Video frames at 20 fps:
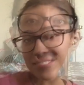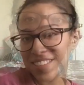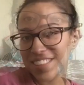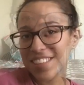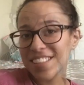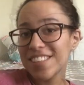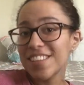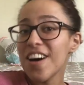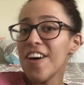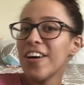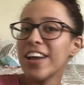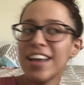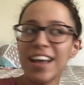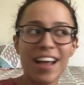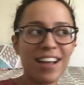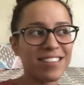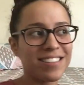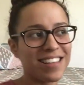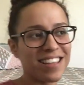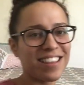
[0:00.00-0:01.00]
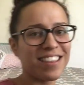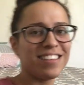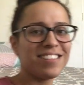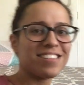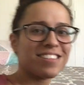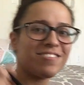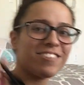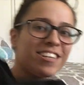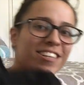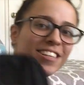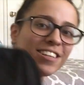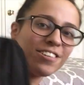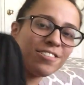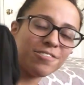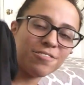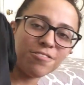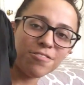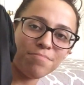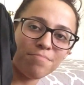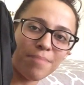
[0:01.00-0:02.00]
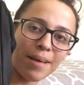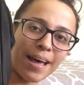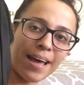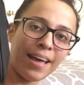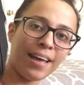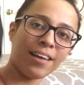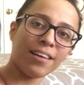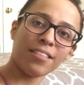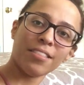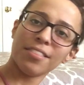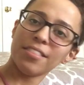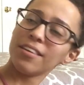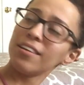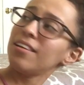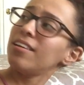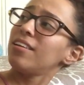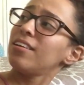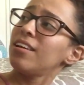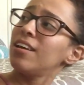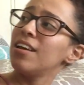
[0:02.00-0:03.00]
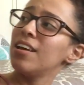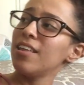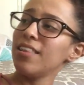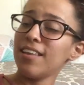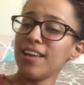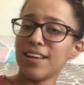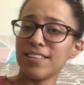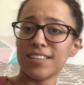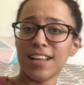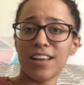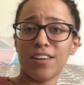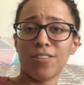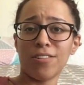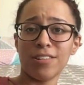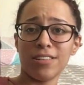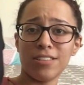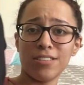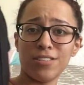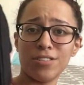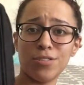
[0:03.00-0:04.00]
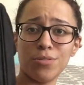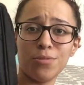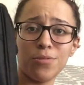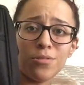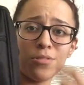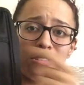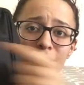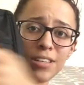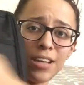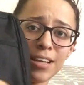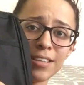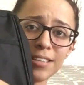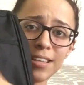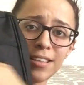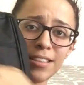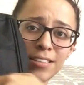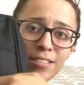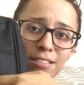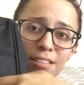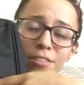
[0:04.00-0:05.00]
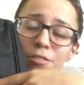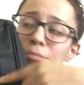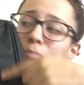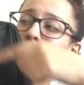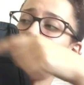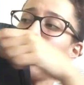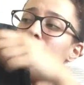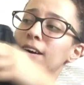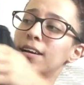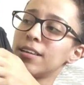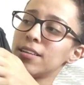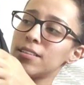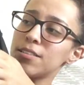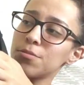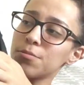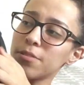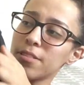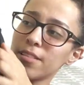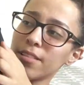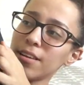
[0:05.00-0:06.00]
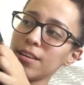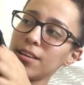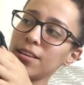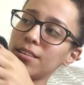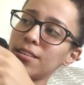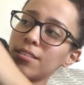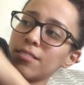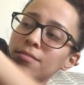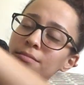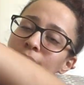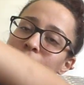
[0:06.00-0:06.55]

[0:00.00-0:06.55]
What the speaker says: So he has like this really cool bag thing that has like all his tools, and it has like these little pockets with like